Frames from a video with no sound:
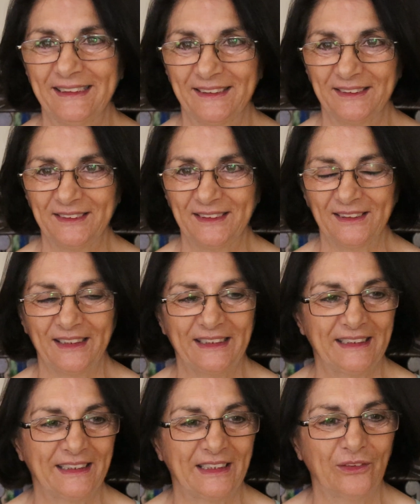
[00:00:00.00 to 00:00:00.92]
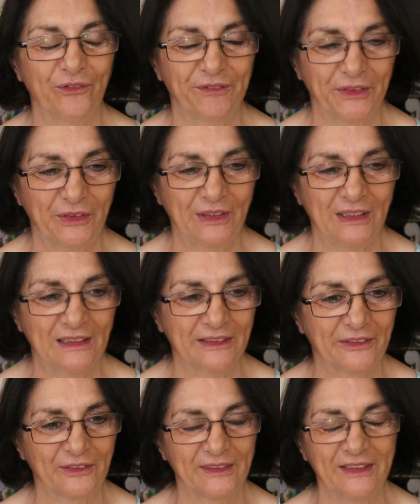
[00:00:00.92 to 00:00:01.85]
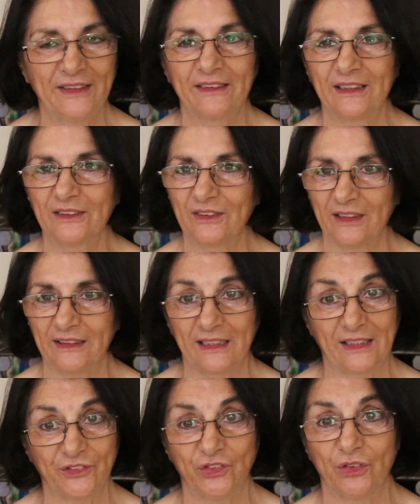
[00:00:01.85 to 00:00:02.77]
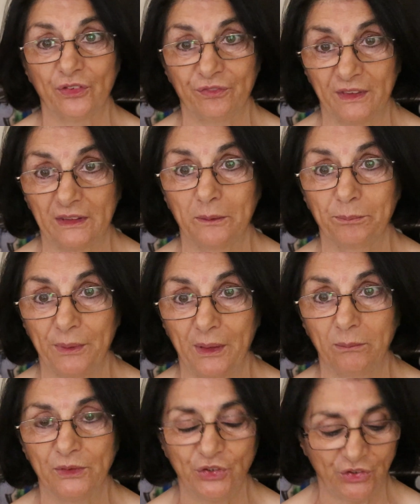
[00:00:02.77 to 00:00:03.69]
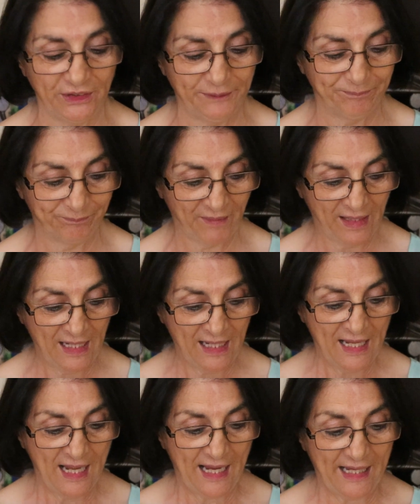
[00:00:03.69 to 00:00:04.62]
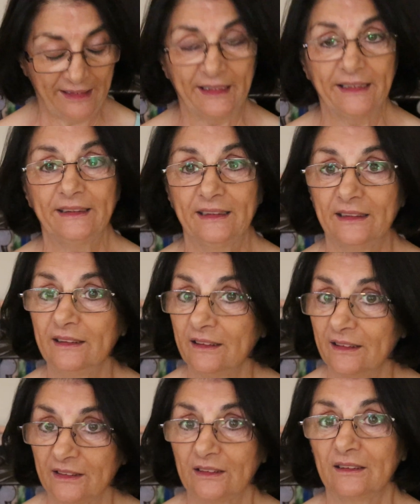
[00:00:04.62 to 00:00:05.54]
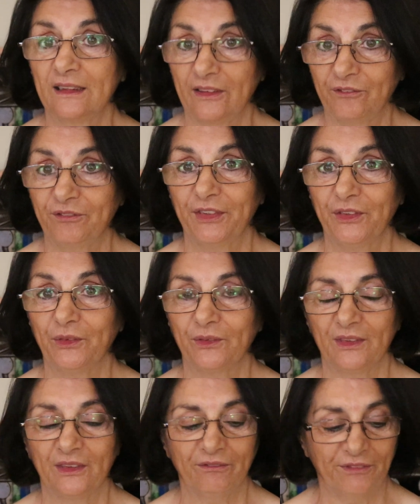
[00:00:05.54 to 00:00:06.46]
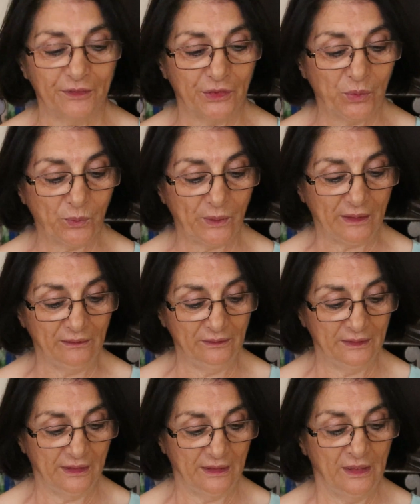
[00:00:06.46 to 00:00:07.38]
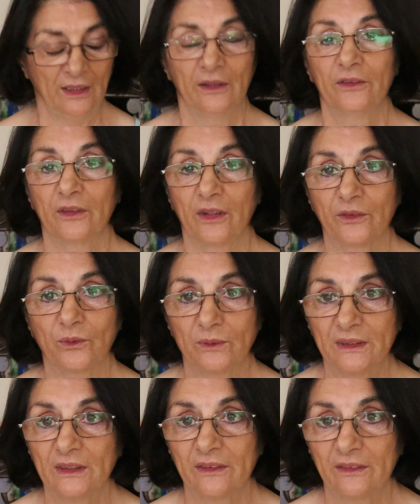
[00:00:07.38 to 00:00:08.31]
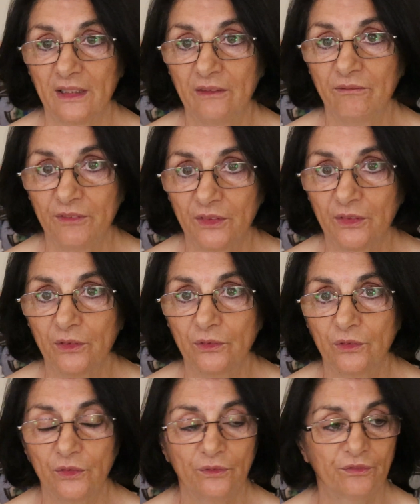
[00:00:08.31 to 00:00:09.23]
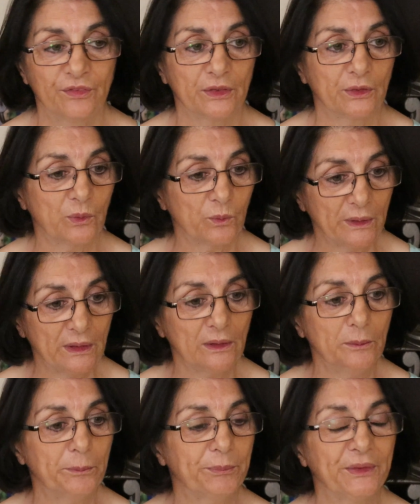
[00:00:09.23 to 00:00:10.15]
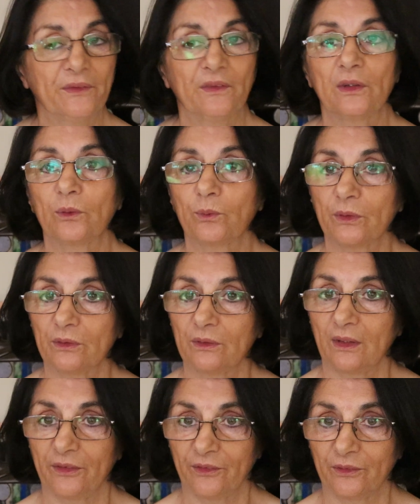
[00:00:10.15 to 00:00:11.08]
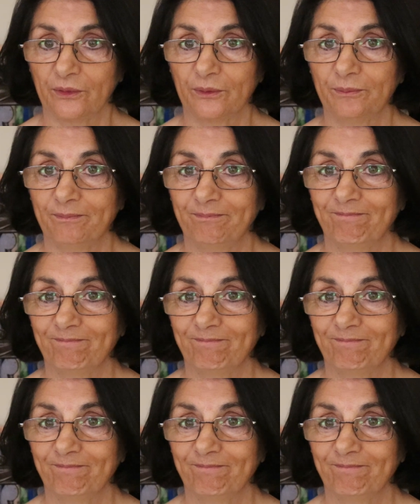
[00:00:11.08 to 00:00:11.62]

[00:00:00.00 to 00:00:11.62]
and laying it out very clearly that I asked her if I could publish it, and I did, and that video did very well. Not only did that video do very well, but there were other